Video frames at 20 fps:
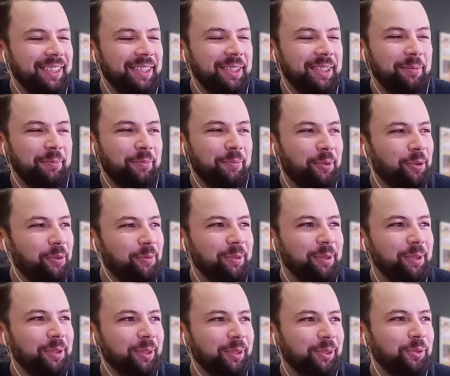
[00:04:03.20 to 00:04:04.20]
Probably
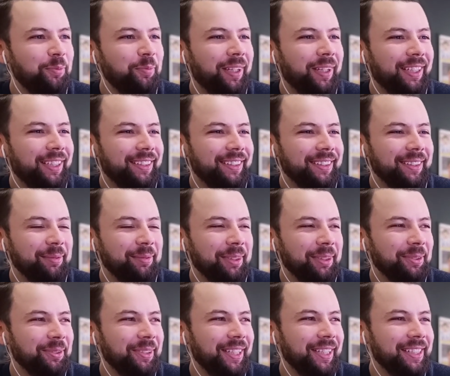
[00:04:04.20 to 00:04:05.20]
not super healthy, but
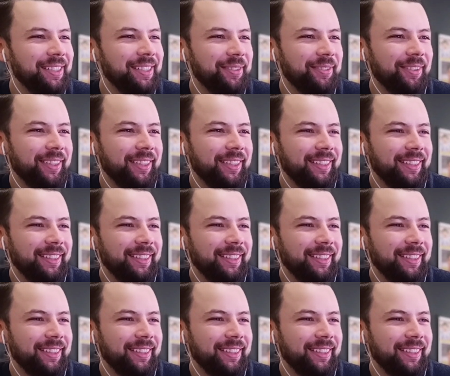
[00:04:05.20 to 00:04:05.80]
who cares, right?